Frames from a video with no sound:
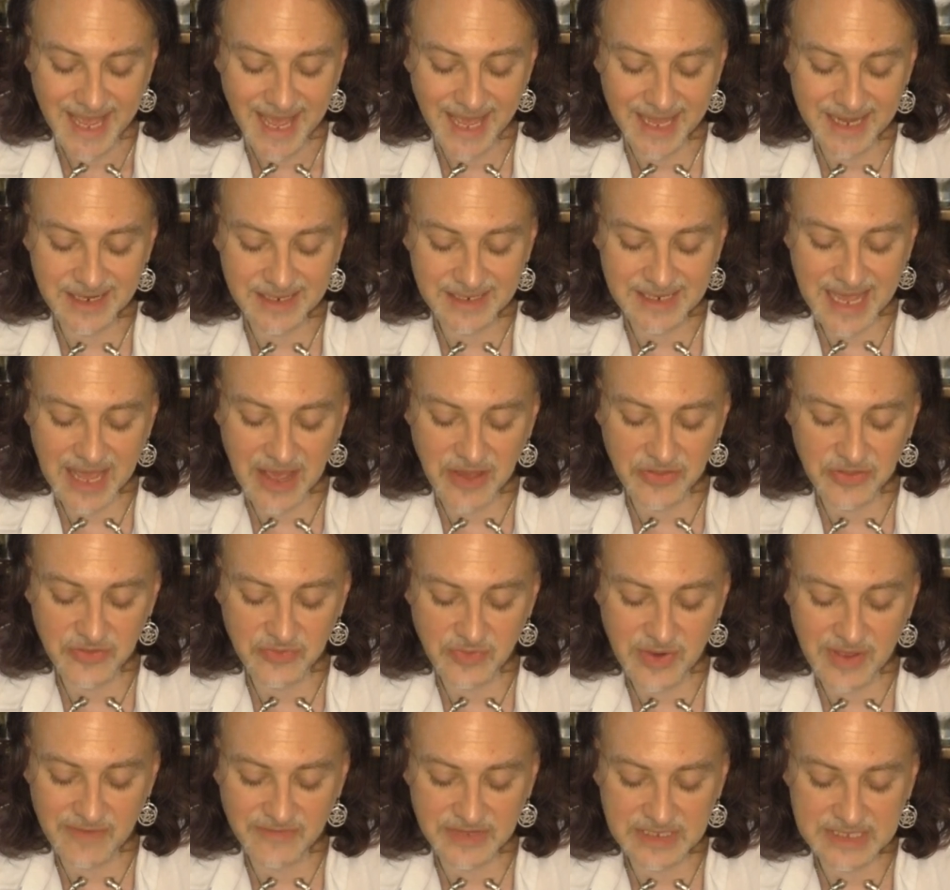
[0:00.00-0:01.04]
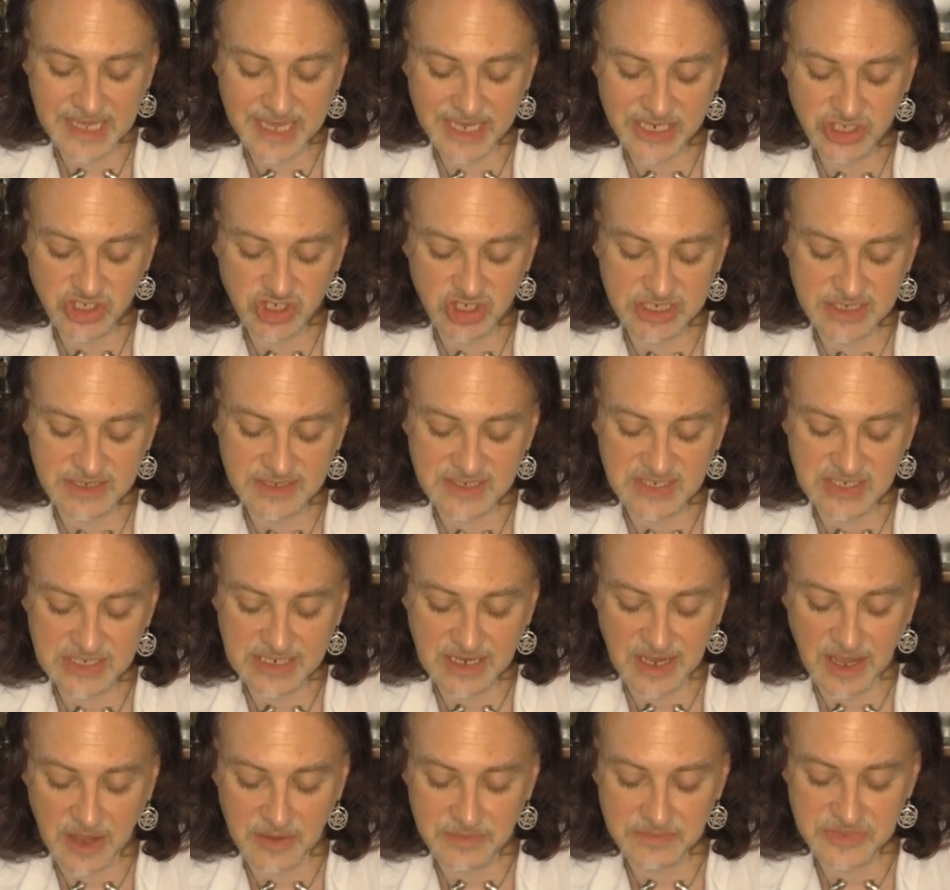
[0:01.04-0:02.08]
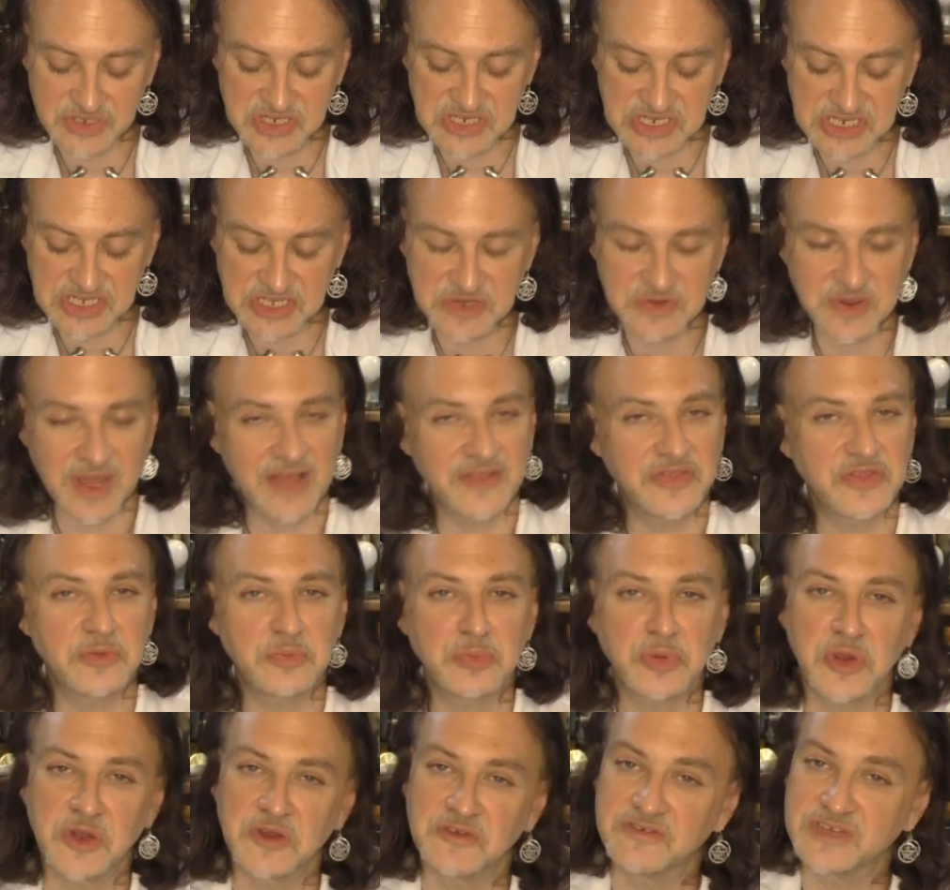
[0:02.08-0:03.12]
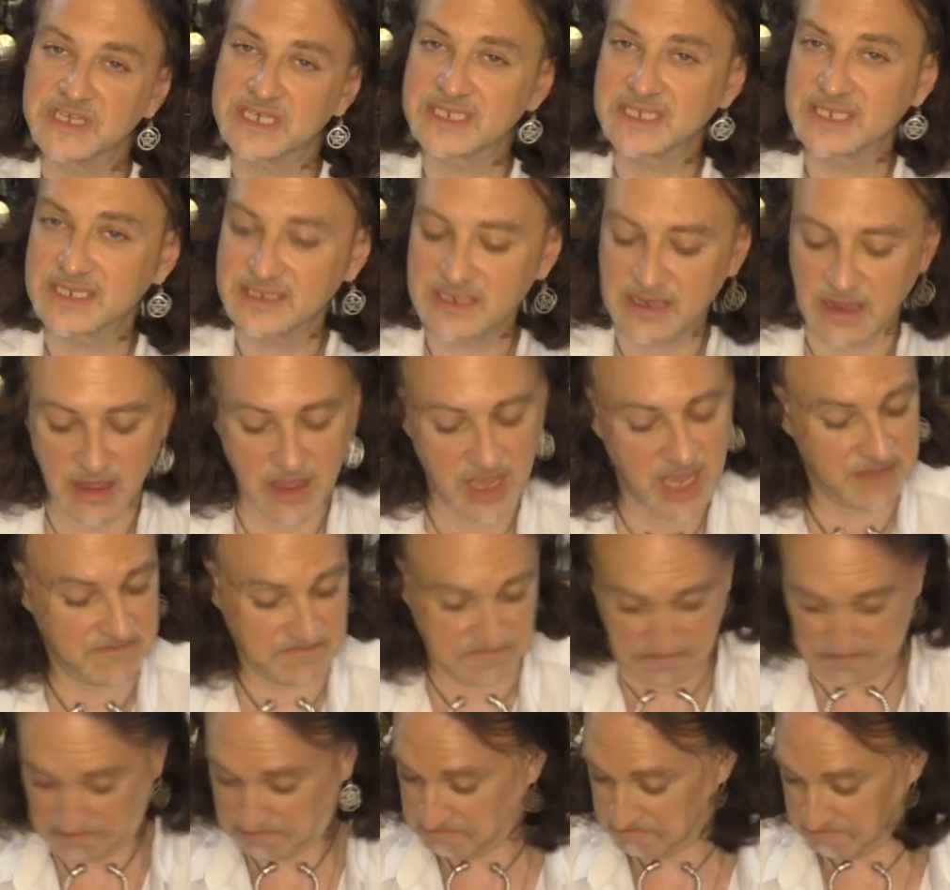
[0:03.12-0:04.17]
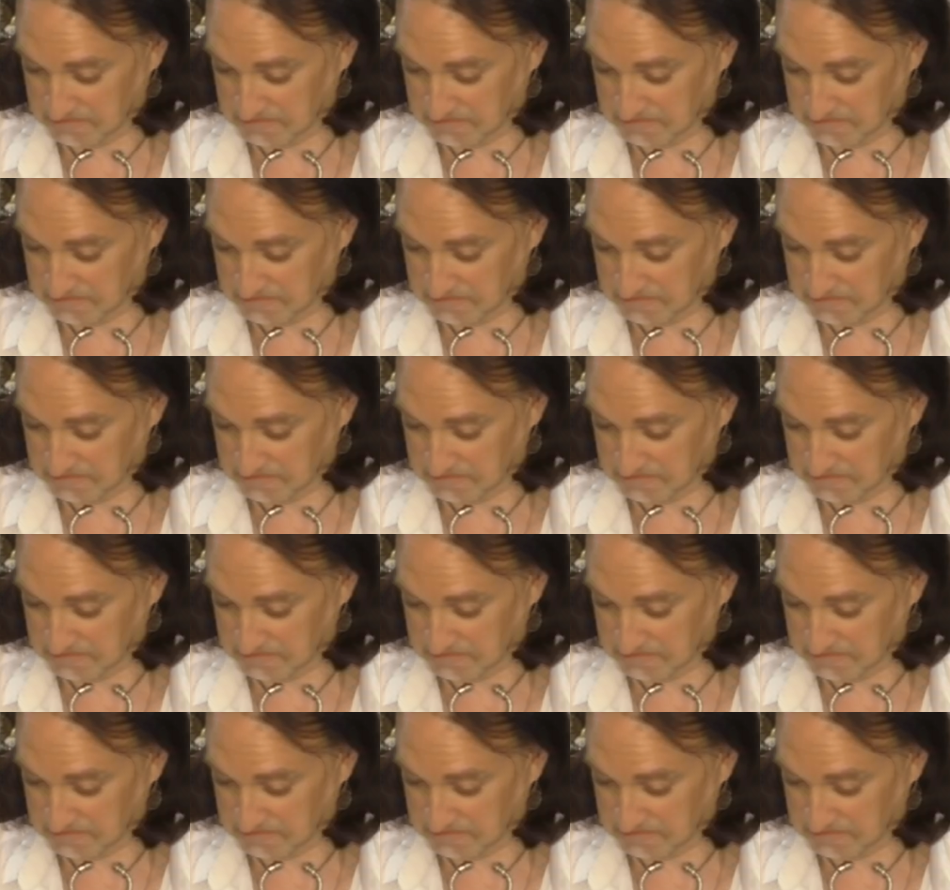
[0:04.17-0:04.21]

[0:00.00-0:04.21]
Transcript: and allow the revelation to come to you at the perfect time.